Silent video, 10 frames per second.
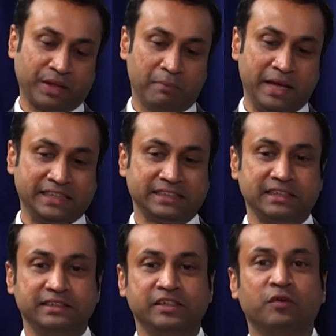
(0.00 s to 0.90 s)

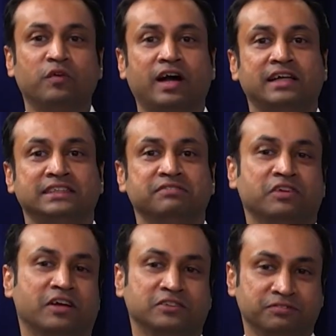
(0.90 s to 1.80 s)
basically the overarching
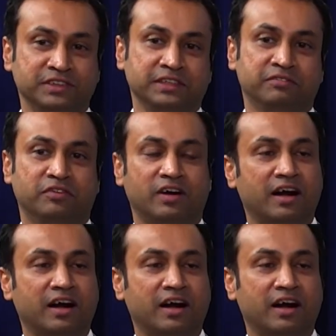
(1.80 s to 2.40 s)
philosophy for